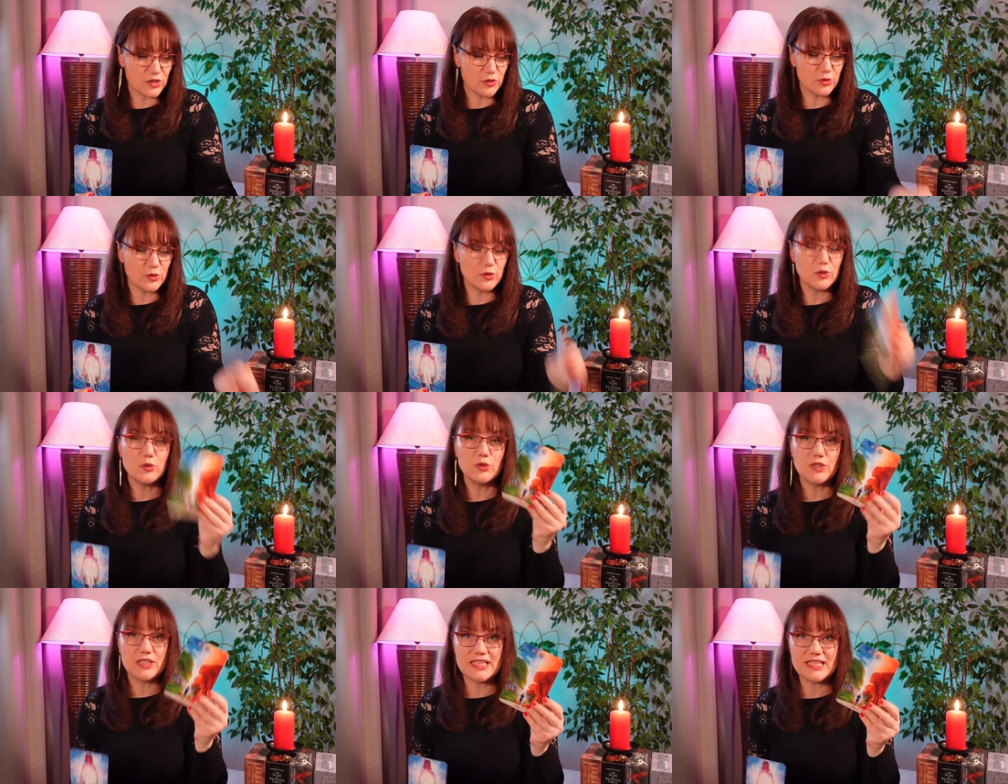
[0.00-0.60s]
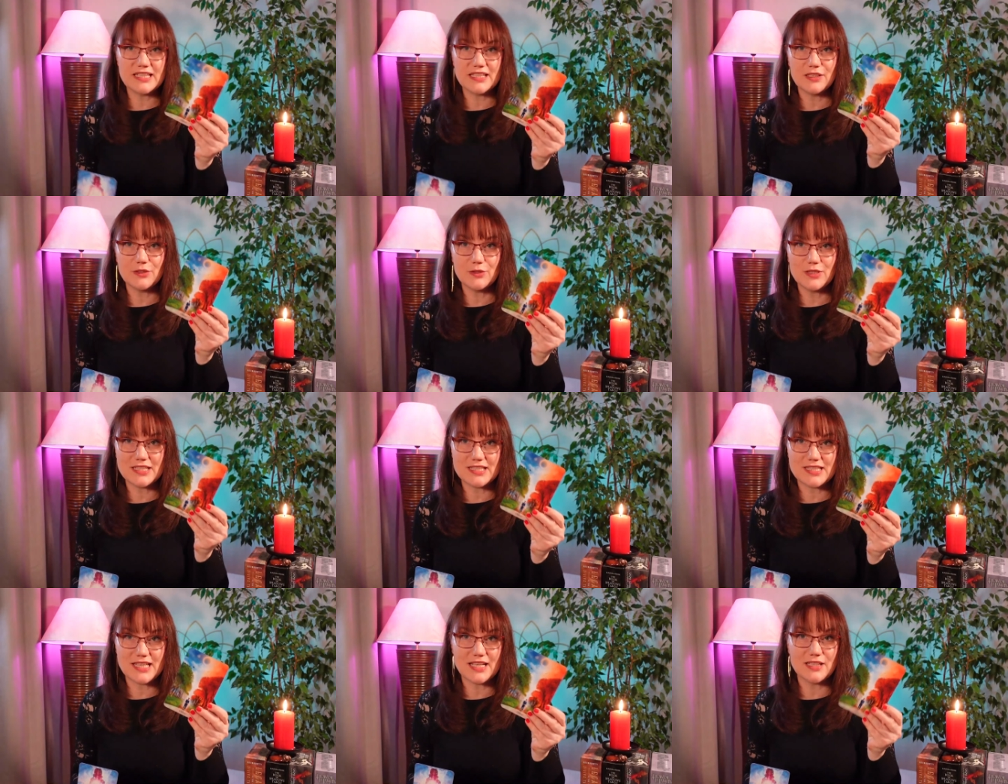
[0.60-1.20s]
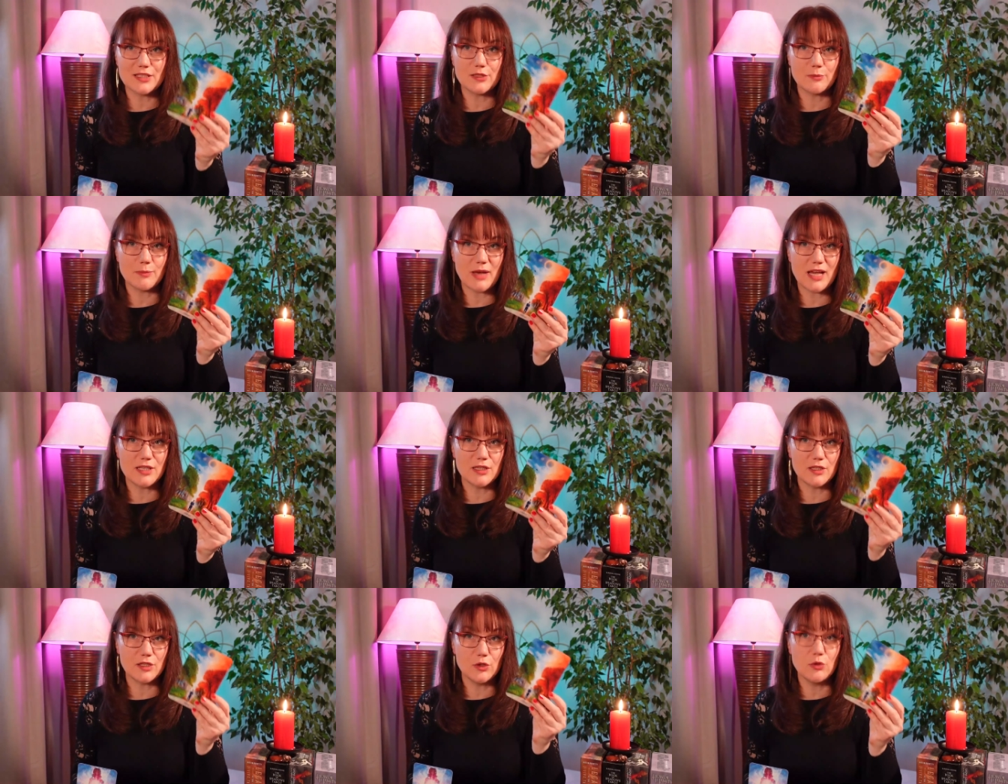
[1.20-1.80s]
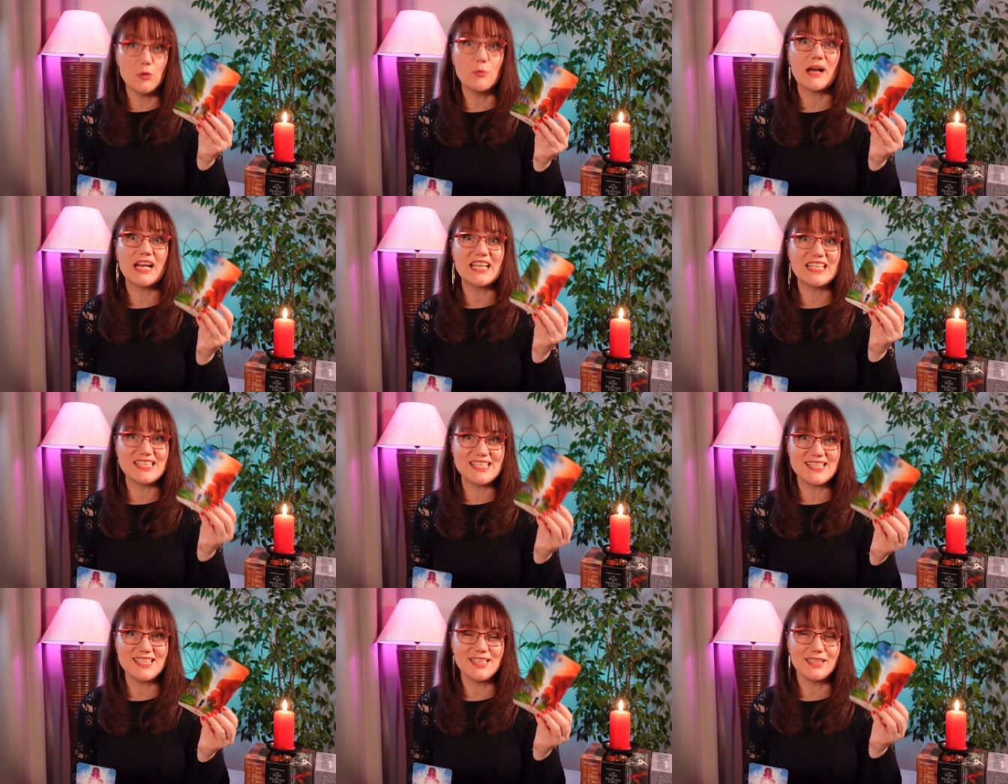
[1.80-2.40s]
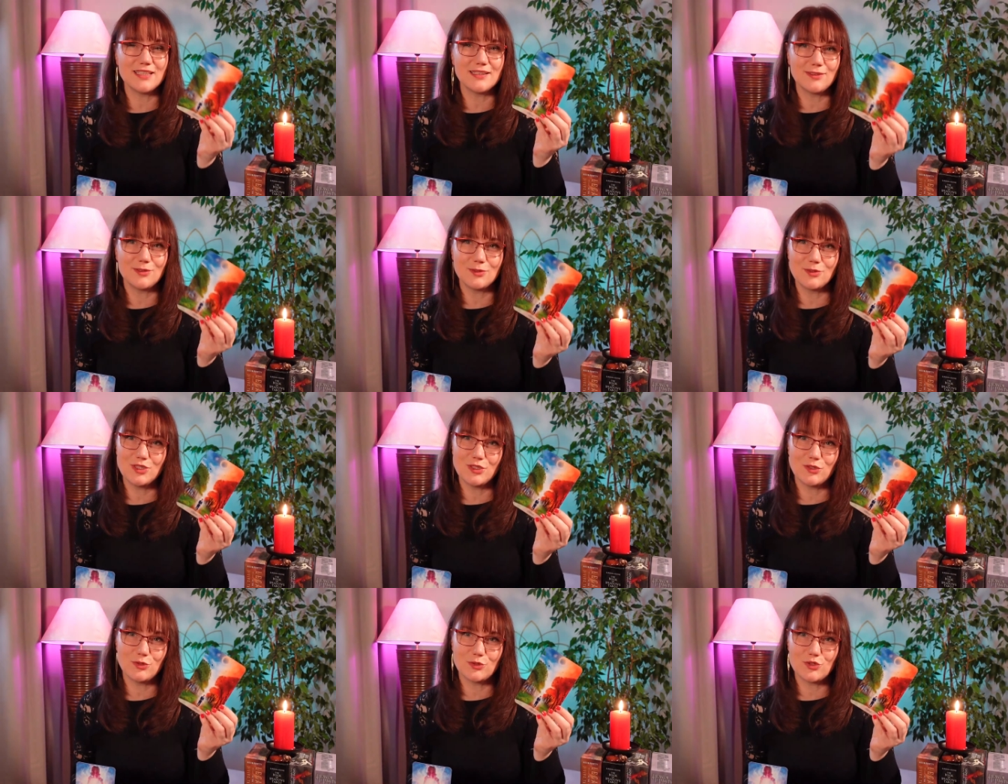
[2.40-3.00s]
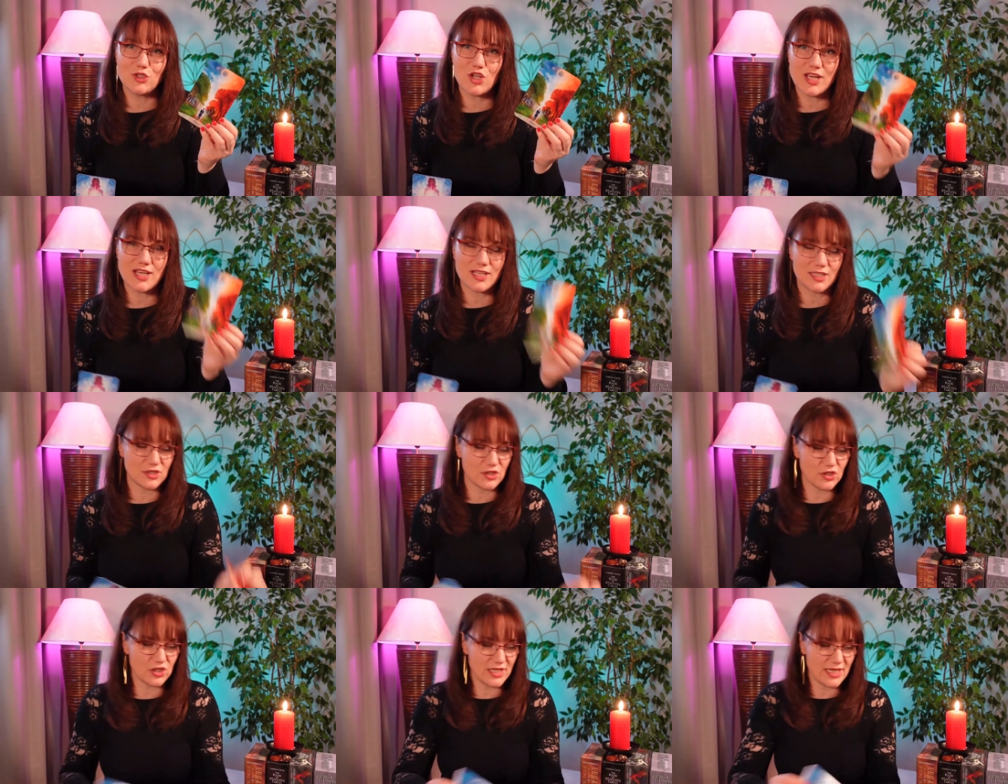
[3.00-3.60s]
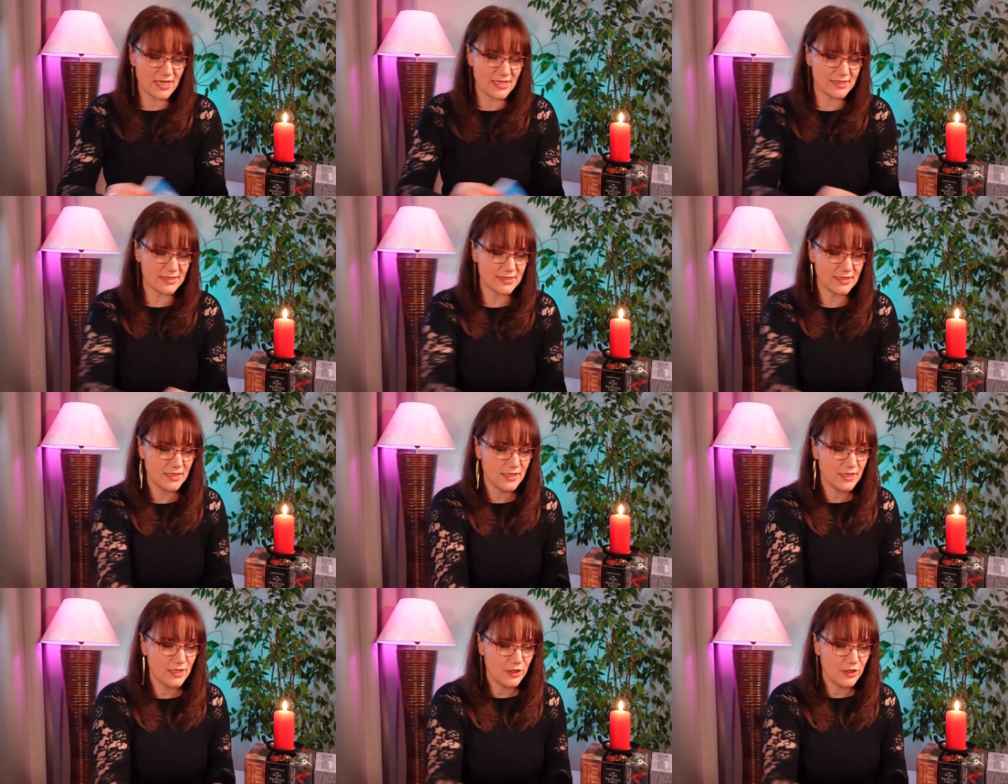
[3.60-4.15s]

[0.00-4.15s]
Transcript: You decided you might see that you need to change, yes?